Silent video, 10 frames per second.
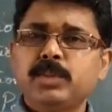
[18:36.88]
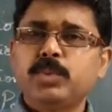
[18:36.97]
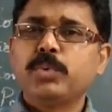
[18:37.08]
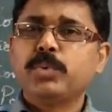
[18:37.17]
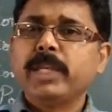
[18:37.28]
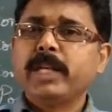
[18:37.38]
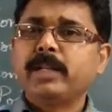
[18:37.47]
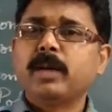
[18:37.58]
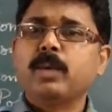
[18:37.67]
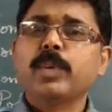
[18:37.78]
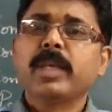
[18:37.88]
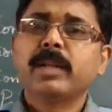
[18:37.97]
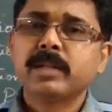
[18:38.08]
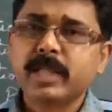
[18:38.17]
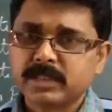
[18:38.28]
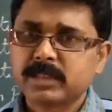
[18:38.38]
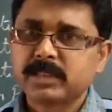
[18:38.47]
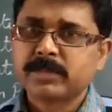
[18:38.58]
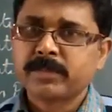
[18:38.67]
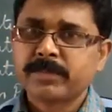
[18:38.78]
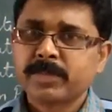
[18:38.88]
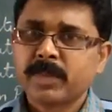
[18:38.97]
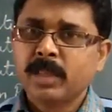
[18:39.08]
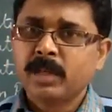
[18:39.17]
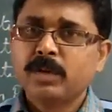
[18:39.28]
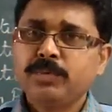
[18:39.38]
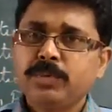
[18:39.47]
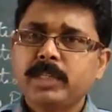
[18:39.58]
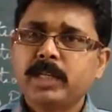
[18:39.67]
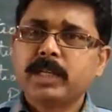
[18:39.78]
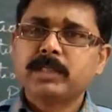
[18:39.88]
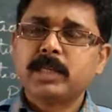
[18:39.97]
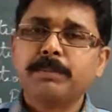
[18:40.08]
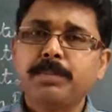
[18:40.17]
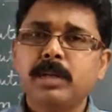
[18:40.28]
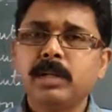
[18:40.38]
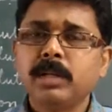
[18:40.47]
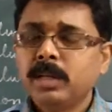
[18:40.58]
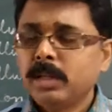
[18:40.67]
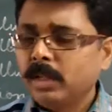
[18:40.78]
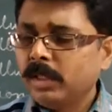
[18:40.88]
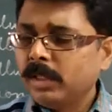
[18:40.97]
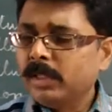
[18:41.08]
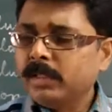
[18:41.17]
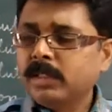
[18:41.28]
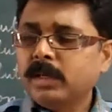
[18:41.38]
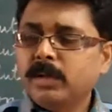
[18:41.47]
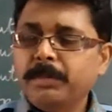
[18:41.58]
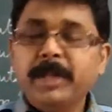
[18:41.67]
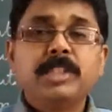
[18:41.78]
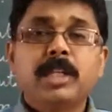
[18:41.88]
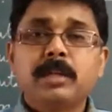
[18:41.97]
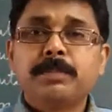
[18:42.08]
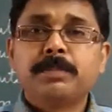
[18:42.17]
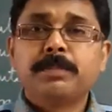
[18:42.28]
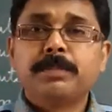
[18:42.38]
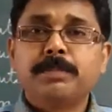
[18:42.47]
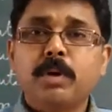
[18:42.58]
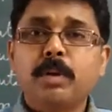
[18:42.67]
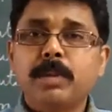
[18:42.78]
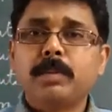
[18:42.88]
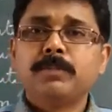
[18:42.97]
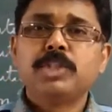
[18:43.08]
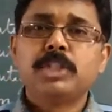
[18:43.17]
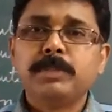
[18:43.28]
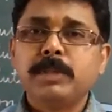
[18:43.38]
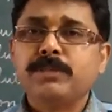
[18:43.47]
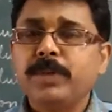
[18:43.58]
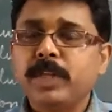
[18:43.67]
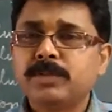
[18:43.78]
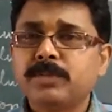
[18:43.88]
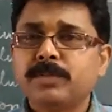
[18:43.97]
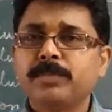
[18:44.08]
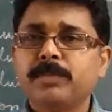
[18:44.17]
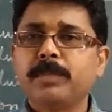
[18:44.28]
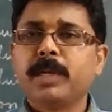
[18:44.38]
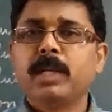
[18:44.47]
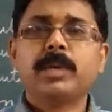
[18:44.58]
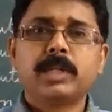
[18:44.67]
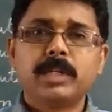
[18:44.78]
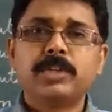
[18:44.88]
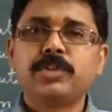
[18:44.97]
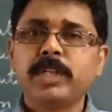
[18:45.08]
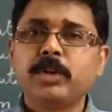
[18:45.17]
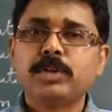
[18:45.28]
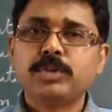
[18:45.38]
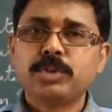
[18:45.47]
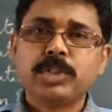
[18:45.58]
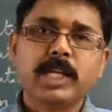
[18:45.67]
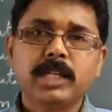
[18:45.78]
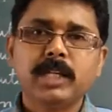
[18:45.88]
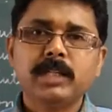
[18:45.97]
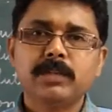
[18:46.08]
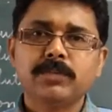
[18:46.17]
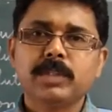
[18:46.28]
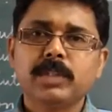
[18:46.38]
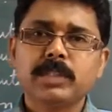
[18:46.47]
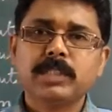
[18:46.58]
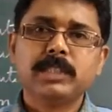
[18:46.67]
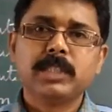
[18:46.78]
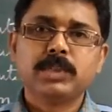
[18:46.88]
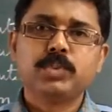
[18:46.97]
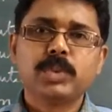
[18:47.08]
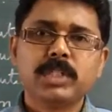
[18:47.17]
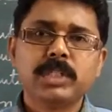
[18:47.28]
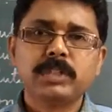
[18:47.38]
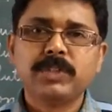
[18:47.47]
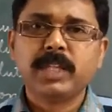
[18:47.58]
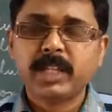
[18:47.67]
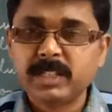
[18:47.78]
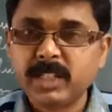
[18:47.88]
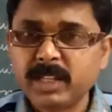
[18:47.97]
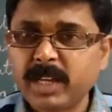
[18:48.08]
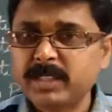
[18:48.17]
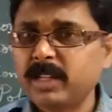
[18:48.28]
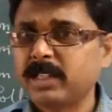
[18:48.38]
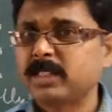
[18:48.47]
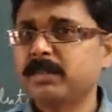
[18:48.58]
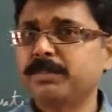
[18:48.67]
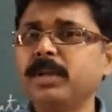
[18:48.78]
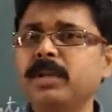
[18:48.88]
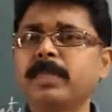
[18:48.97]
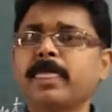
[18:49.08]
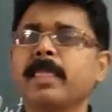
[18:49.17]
to create awareness. Now if you take example, the major problem which has been faced by our country and also China, these are the 2 countries we can take as an example,